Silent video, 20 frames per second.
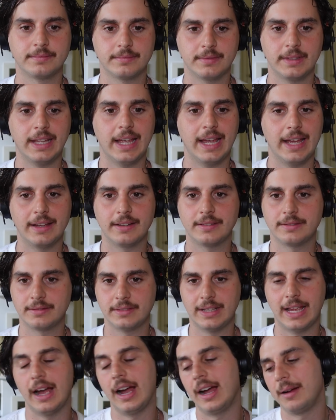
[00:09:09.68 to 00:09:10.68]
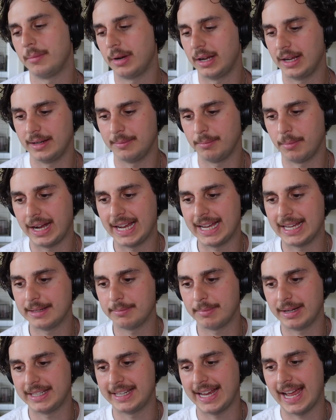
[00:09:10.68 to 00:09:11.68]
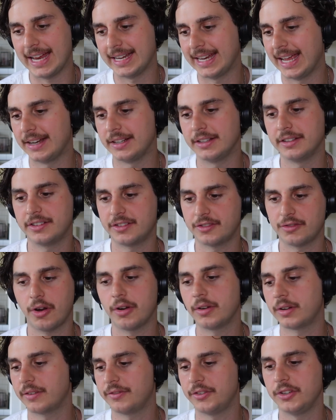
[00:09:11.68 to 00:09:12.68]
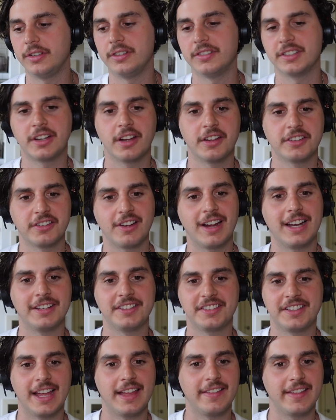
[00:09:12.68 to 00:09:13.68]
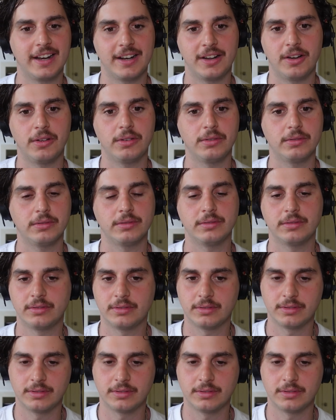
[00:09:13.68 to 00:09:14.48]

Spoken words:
Yeah. My dad had a stroke a few years ago, so I understand that whole